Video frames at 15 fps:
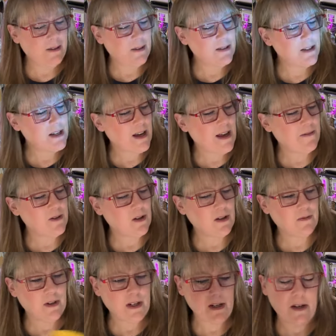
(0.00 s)
you can see I have it
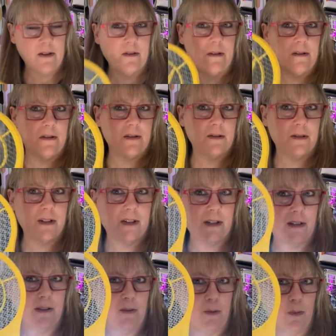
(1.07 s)
on right now because there's like
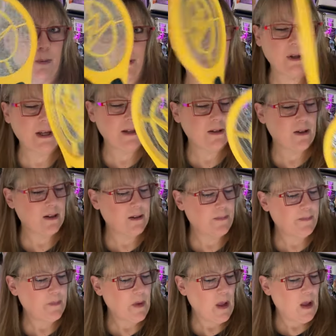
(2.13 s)
a little blue light on it.
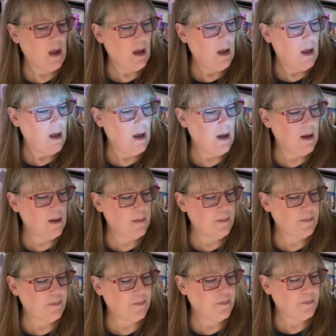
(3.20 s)

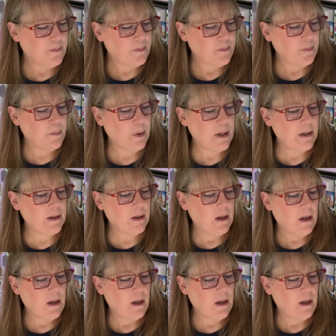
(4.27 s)
Um, but